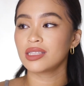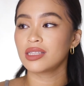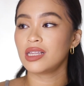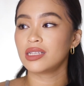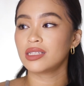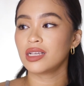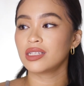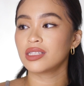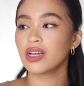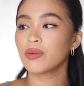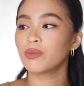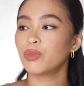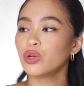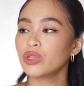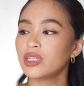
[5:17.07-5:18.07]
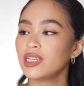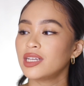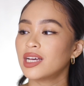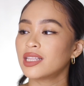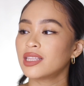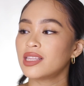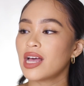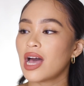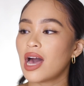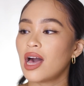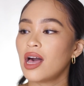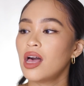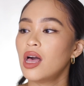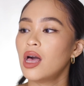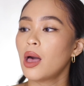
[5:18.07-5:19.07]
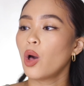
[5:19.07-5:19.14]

This is their Multiganda